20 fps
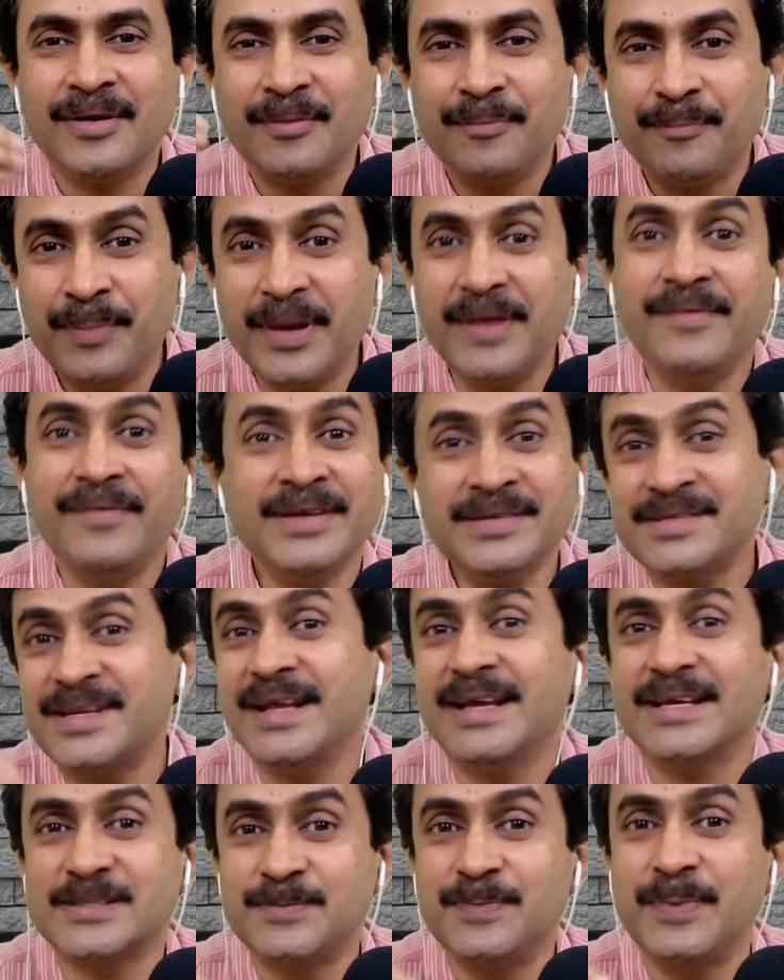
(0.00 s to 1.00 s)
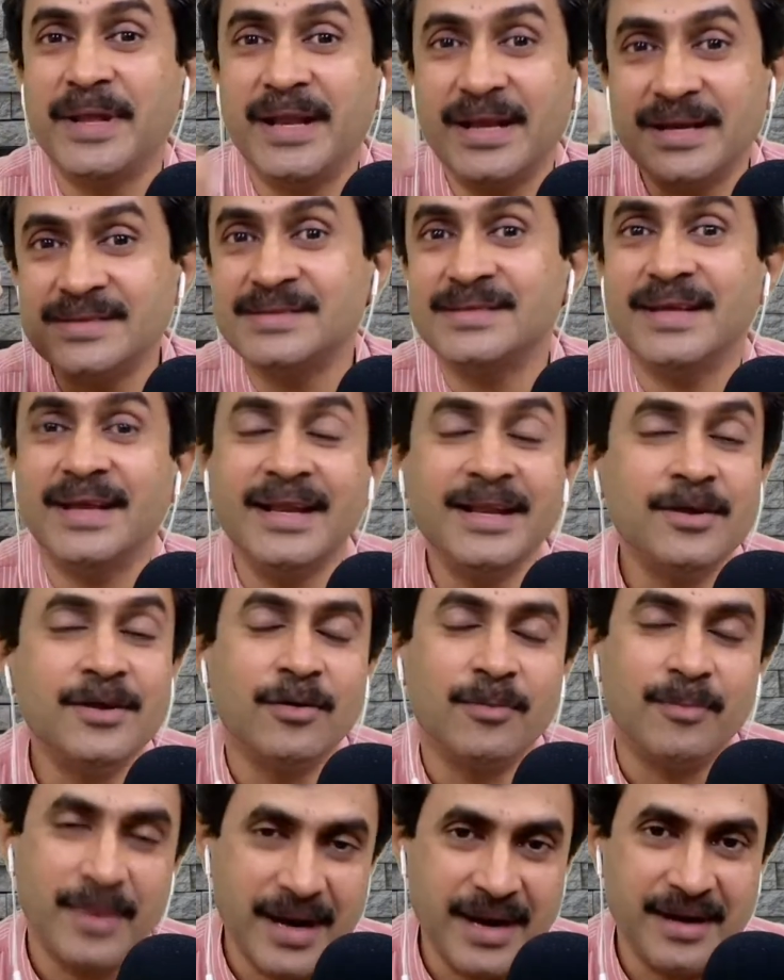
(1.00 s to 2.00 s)
previous day experience in your
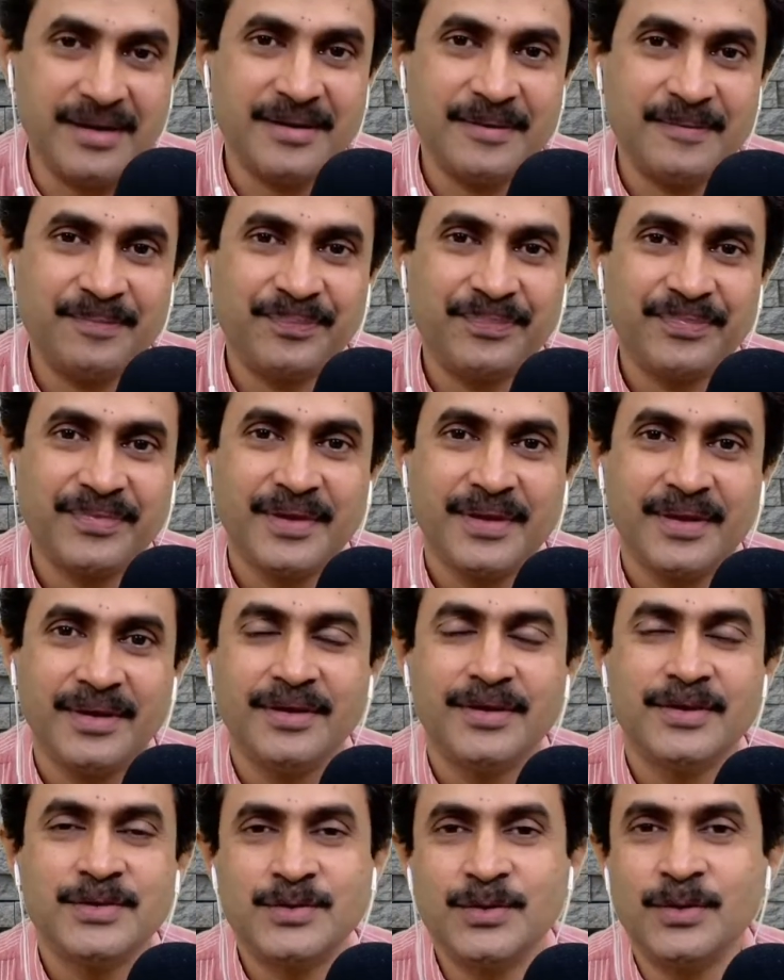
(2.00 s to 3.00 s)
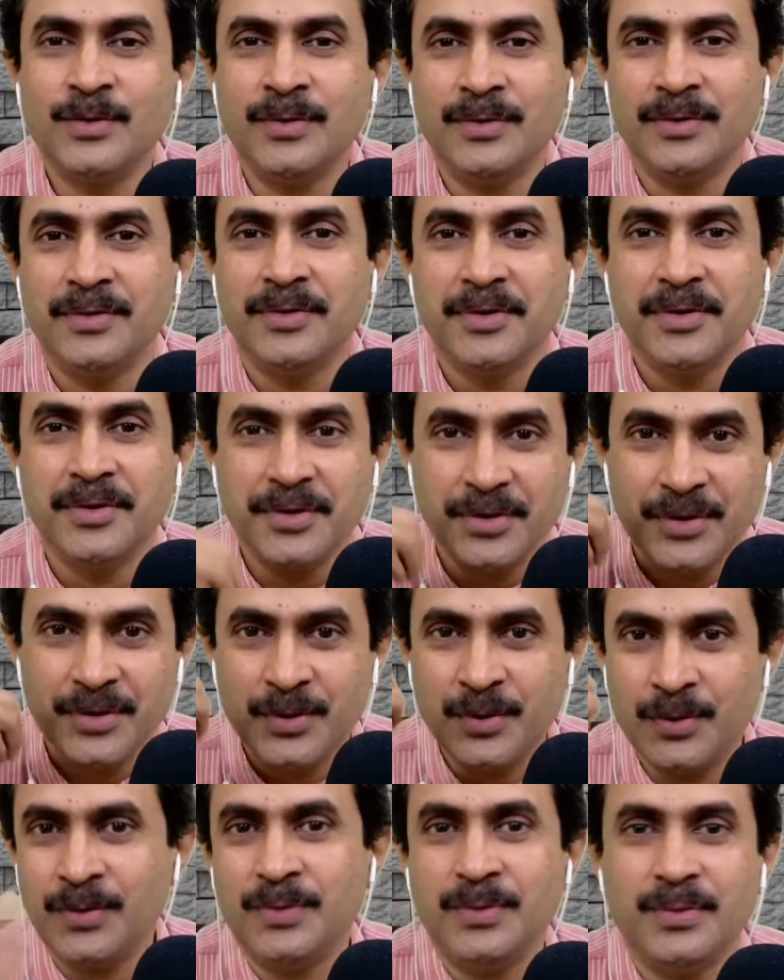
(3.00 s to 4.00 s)
mind. So
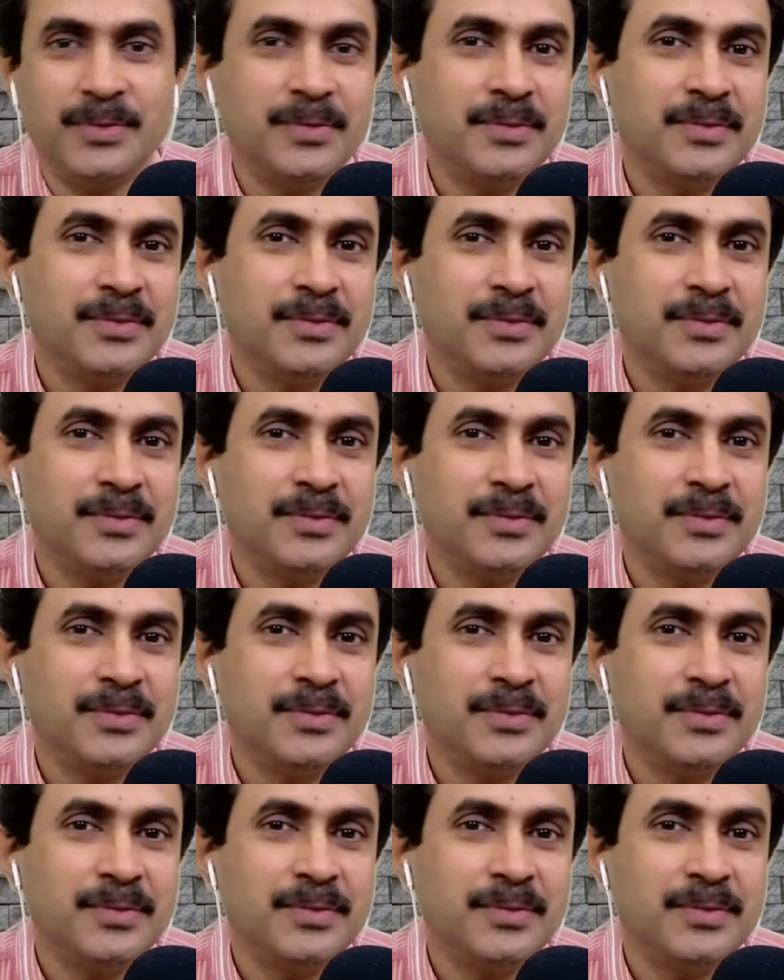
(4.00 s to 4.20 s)
you